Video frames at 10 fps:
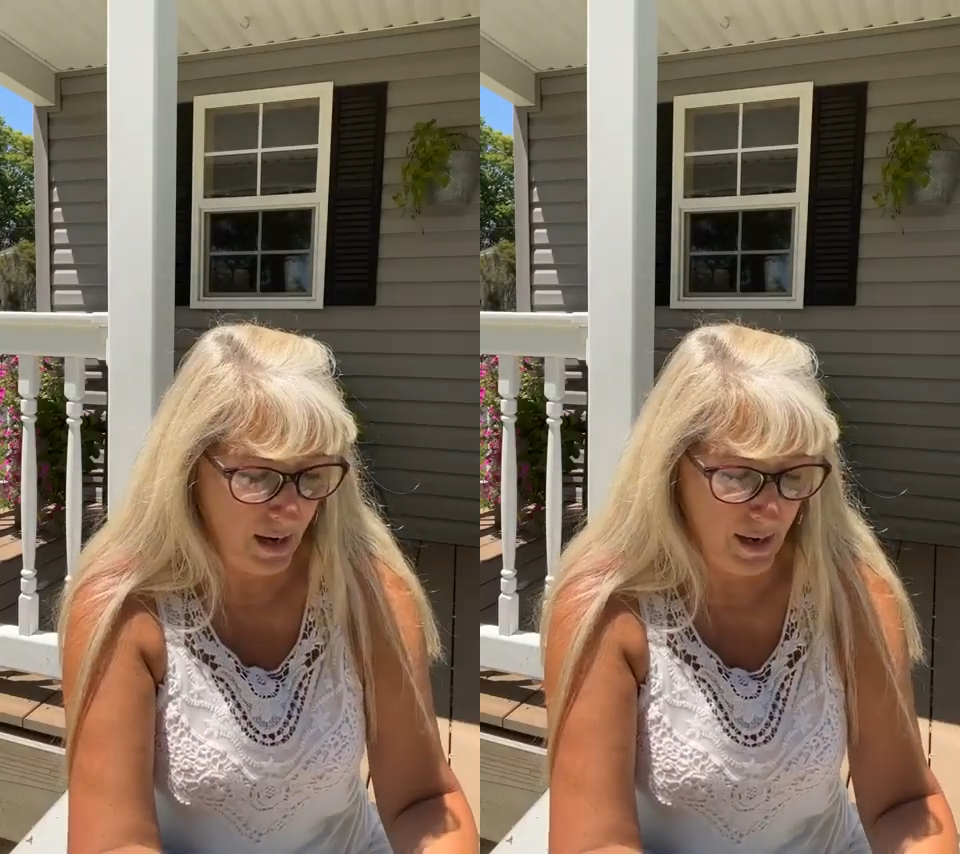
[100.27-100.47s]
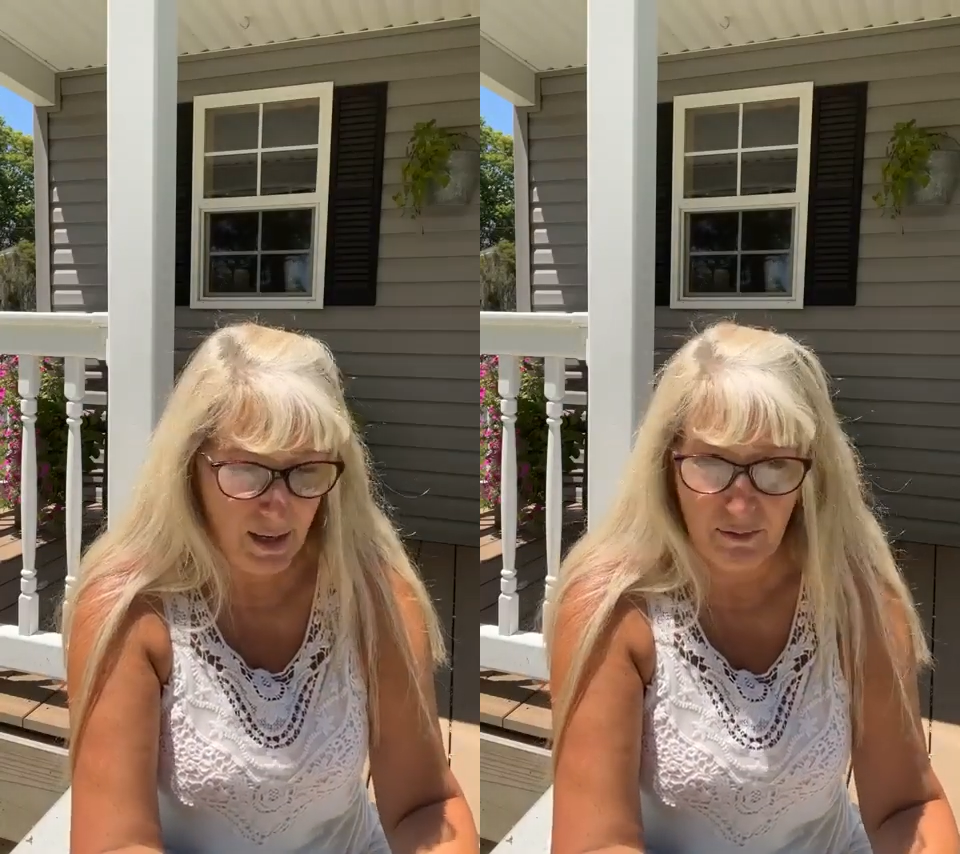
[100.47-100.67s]

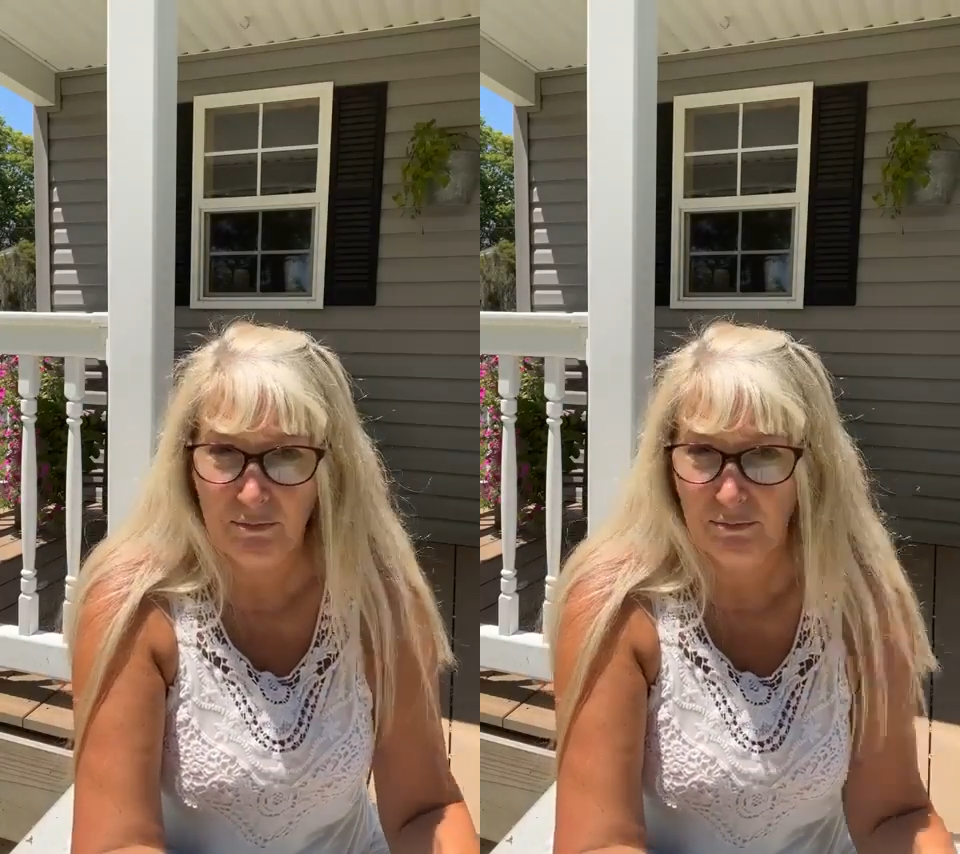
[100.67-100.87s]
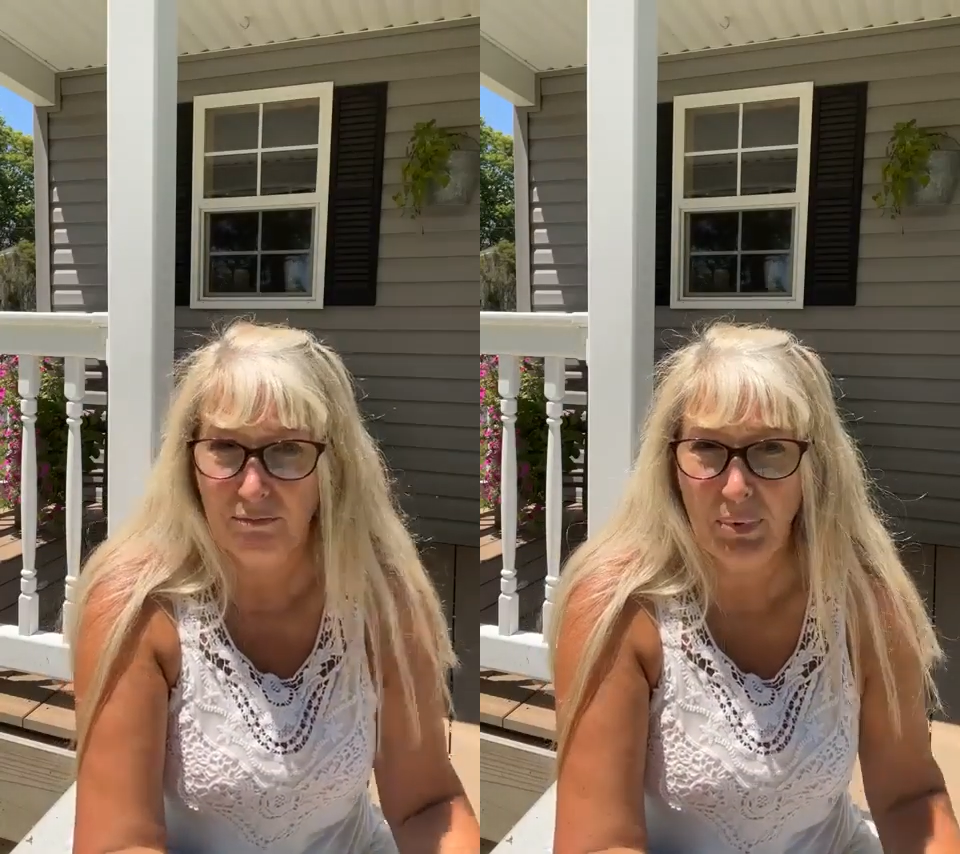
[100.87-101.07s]
I've
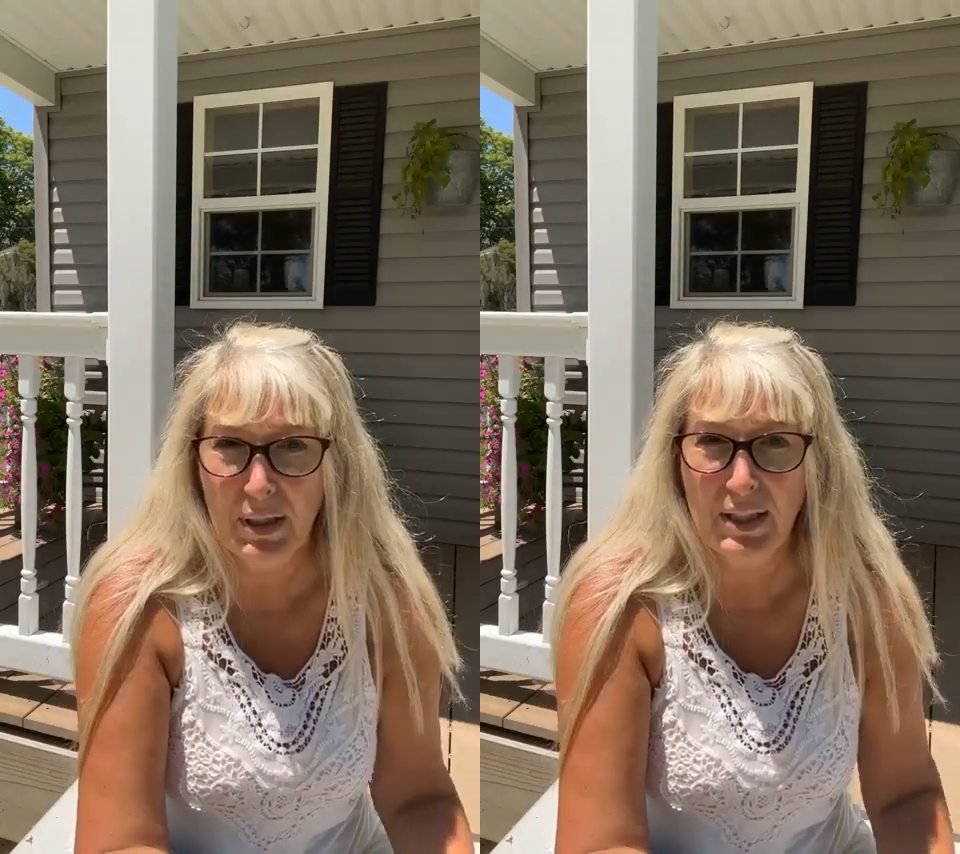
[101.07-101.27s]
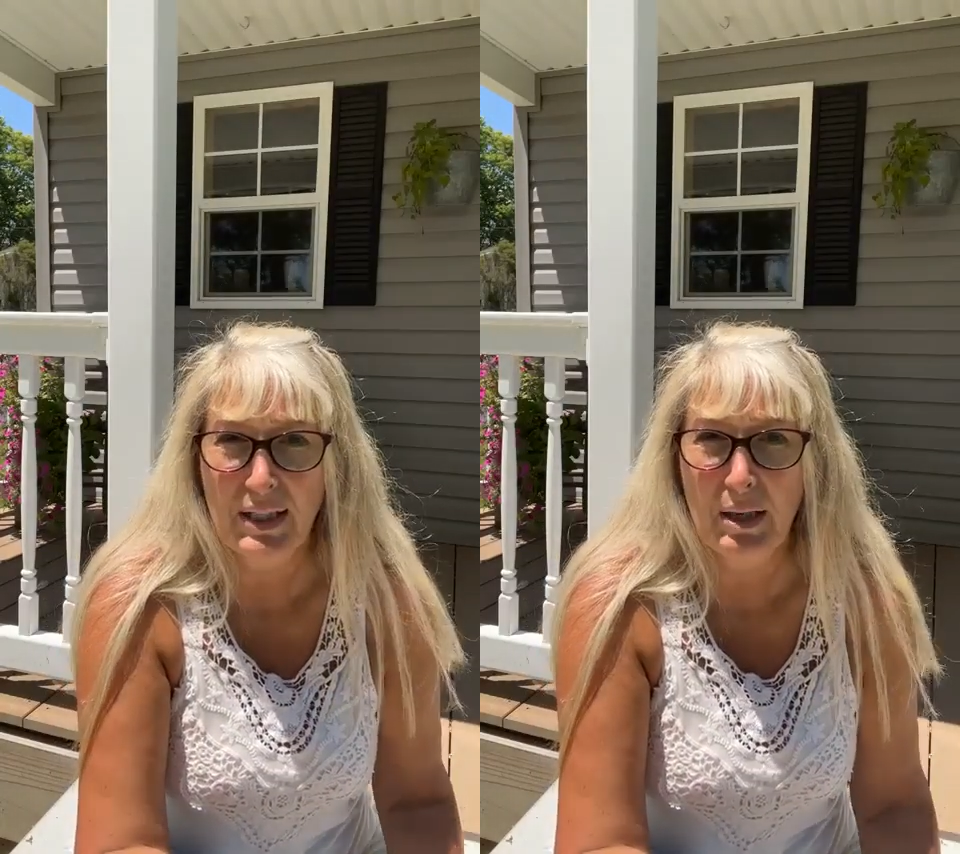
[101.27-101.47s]

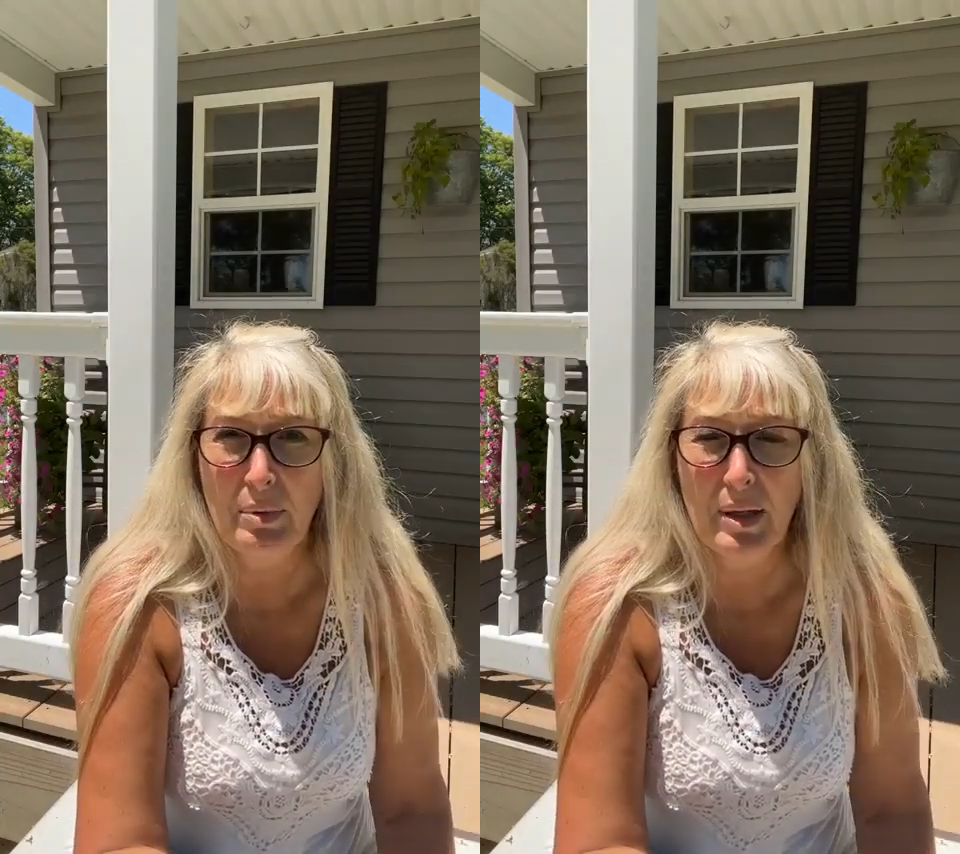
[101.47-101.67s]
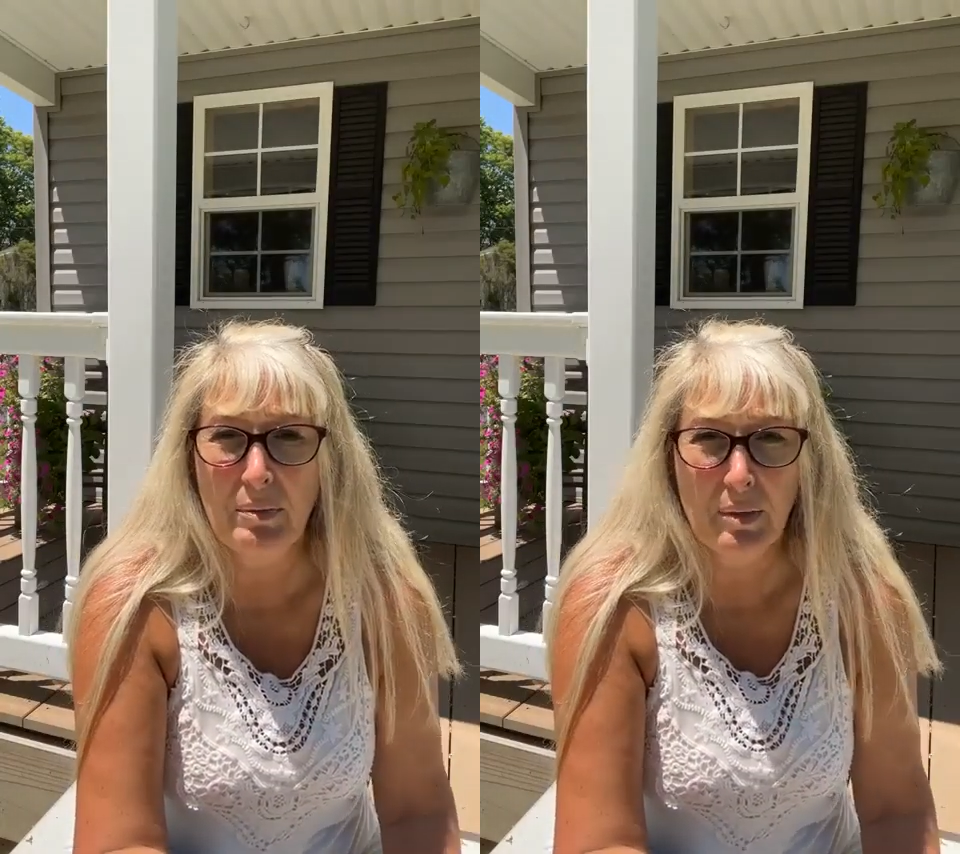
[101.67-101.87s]
been a Stampin' Up!